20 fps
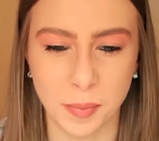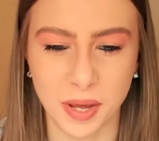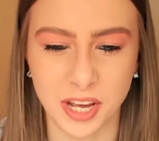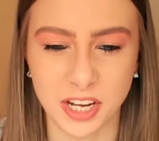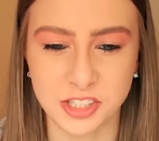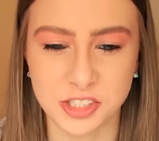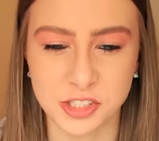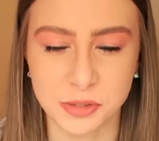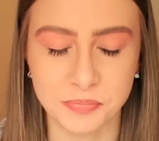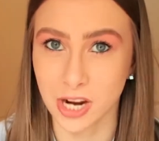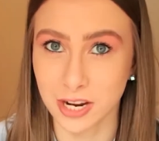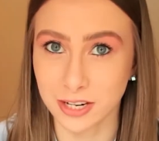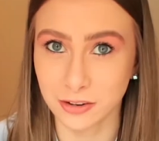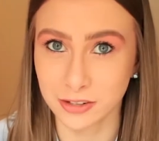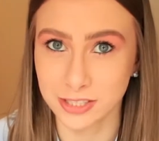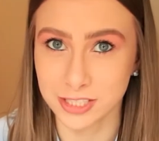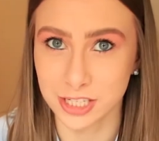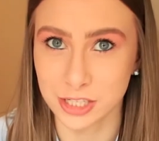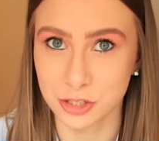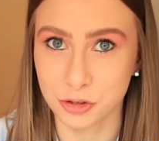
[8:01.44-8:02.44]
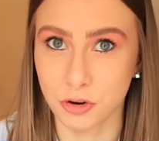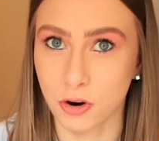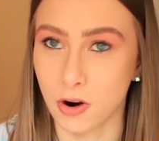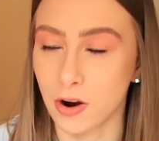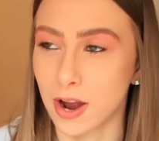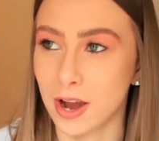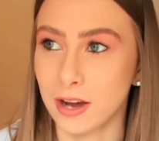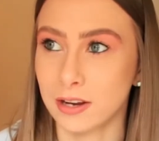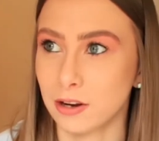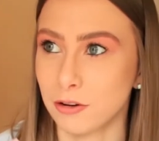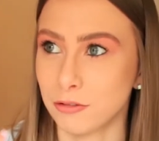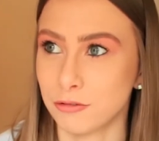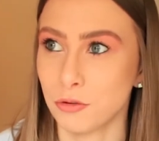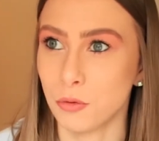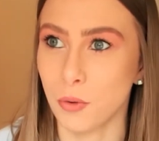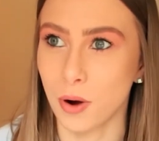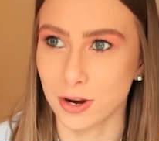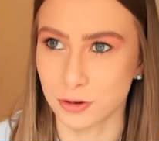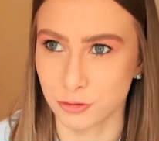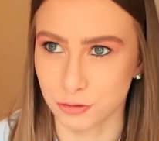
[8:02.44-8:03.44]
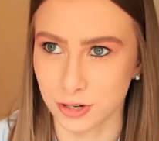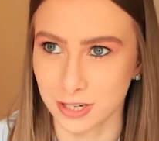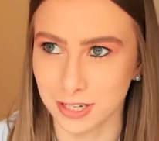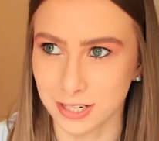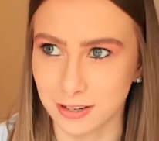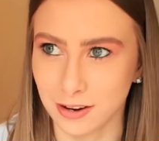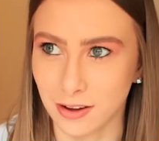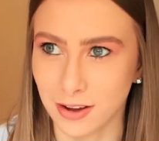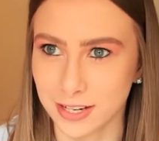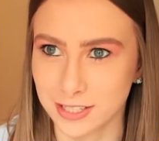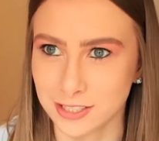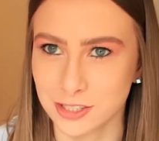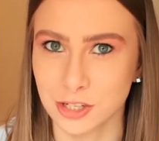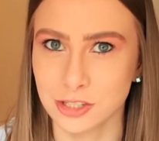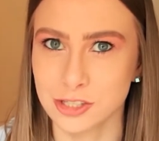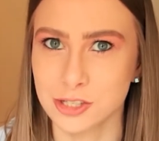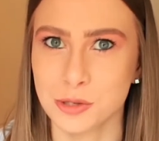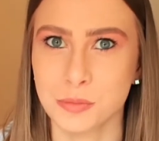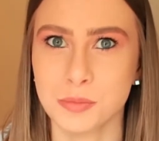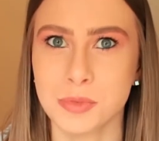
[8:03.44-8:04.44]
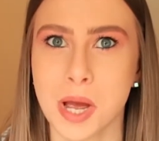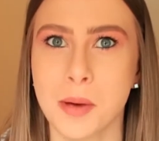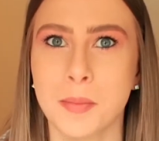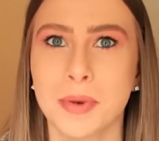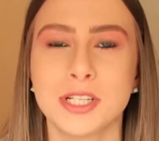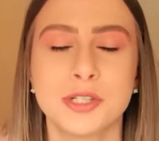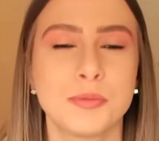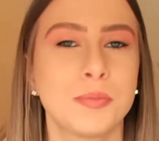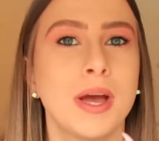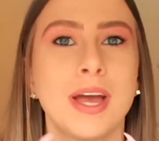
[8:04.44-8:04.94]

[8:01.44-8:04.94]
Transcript: a bitch, and I did cry, and I thought I'd really like done some damage,